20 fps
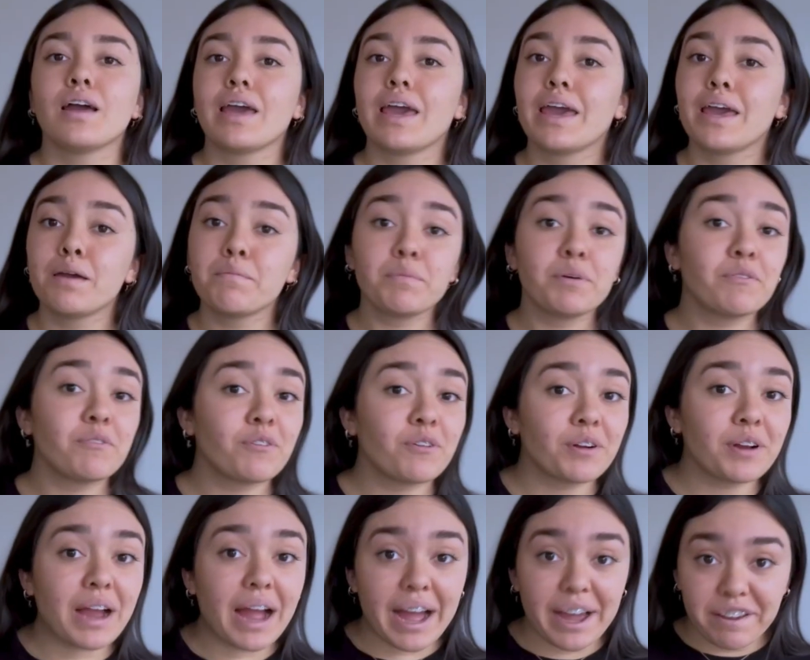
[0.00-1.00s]
And
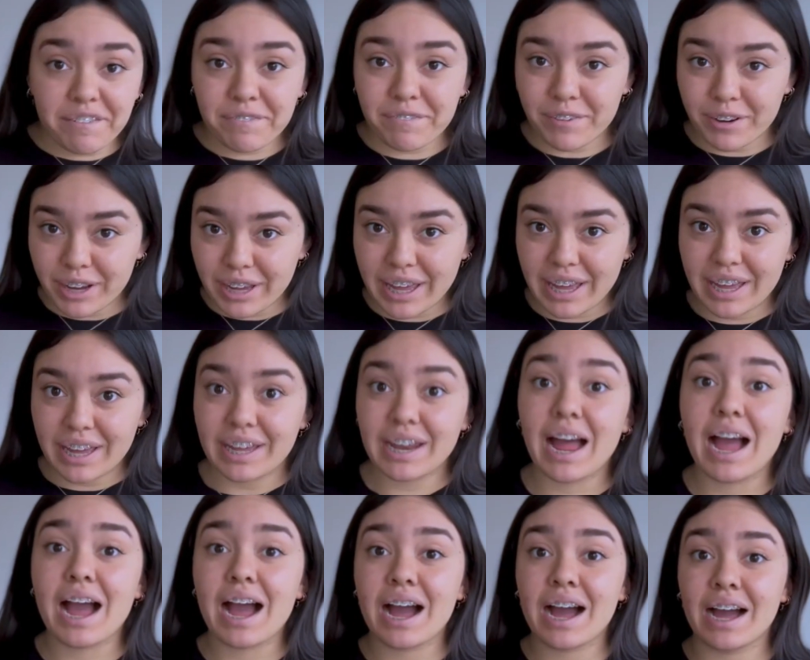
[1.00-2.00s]
before I forget,
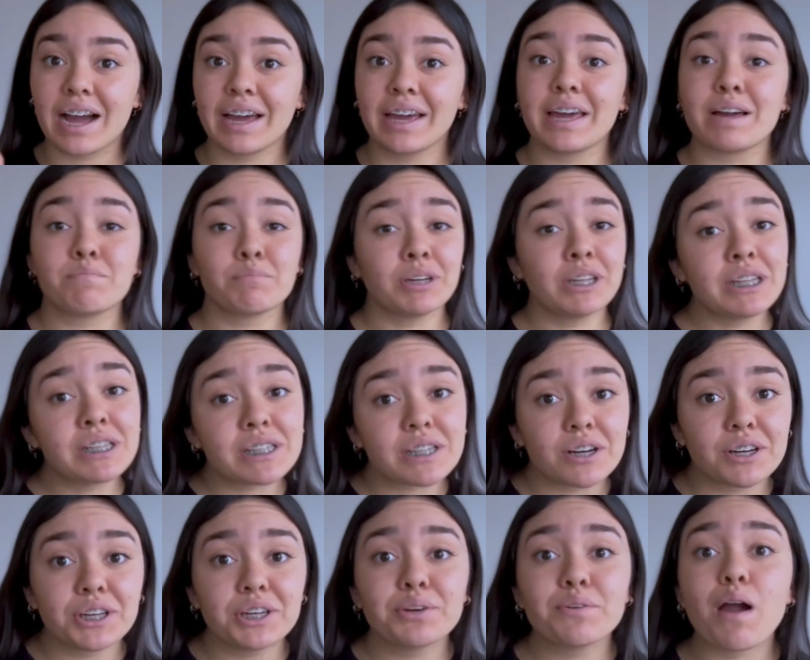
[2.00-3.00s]
I am going to
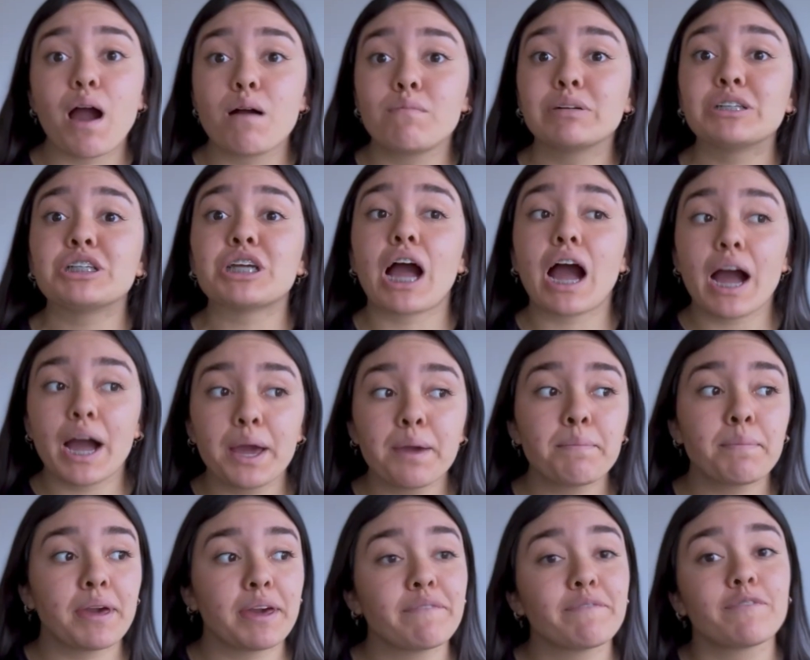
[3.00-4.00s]
tell you how much I
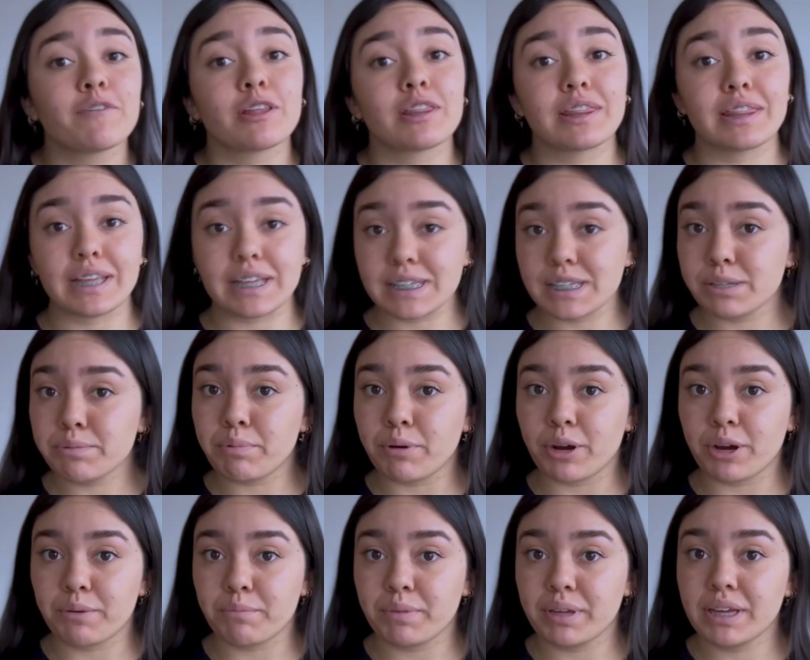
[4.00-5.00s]
pay for this
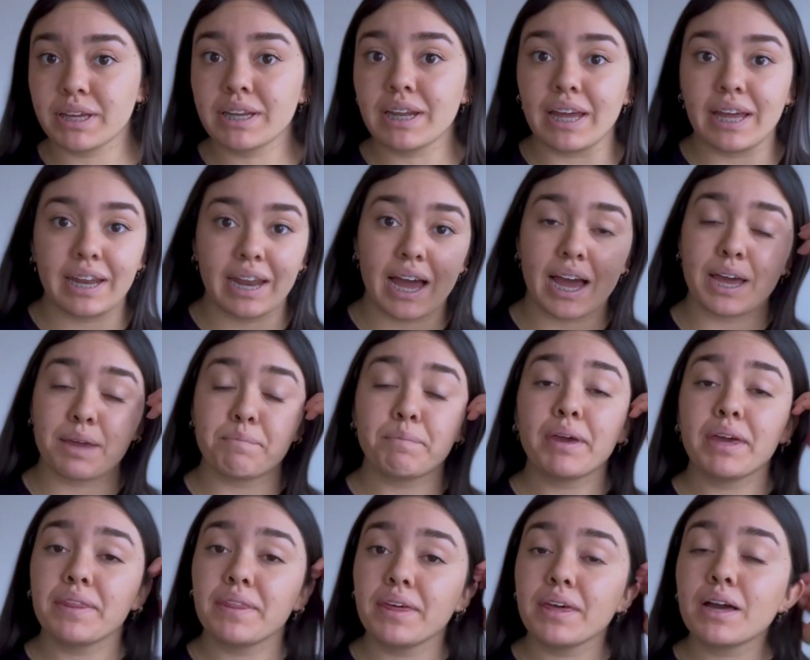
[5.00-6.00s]
apartment. And I
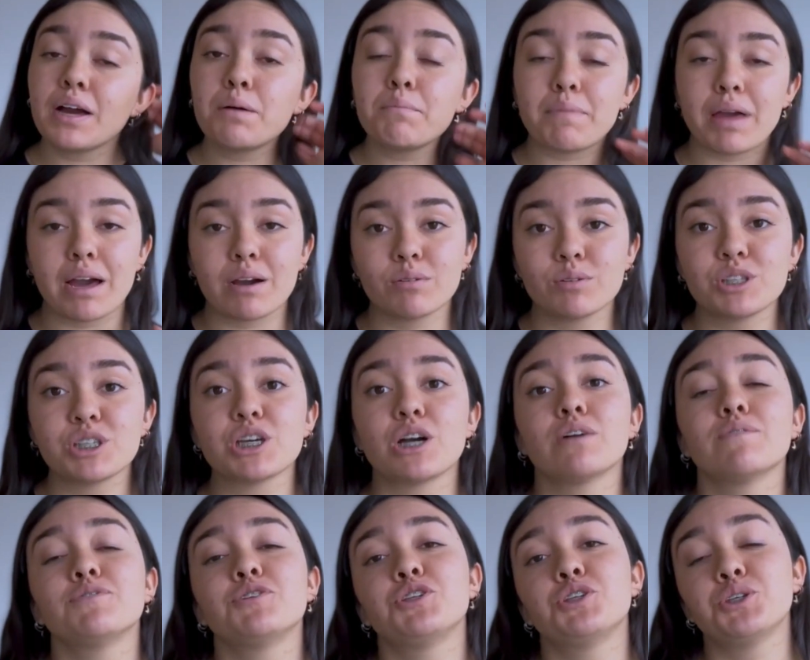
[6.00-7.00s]
pay the amount
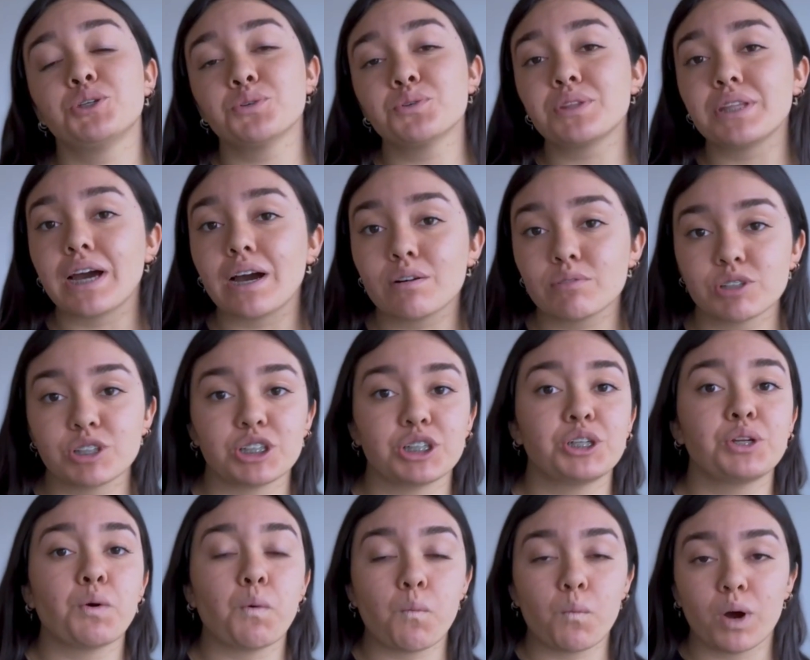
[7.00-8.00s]
of
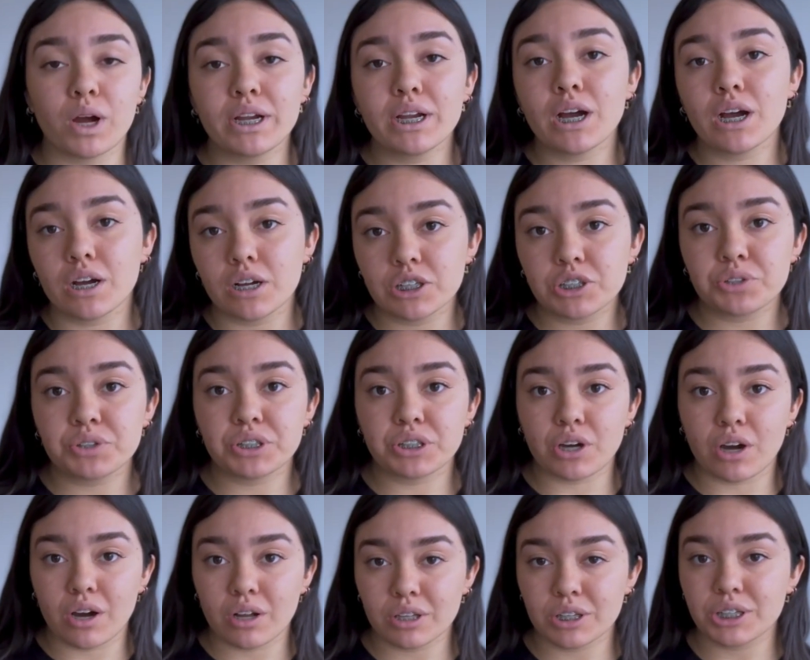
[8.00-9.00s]

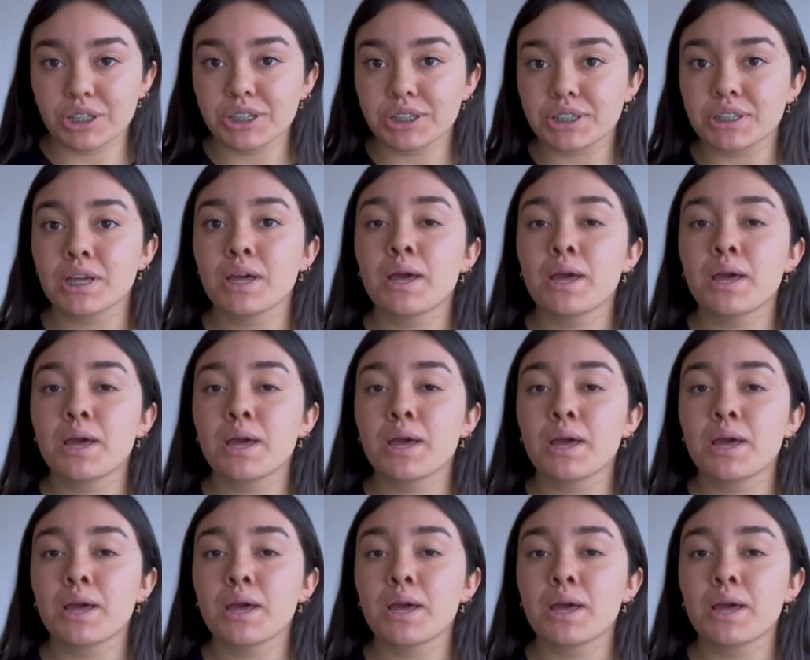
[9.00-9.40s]
$2,100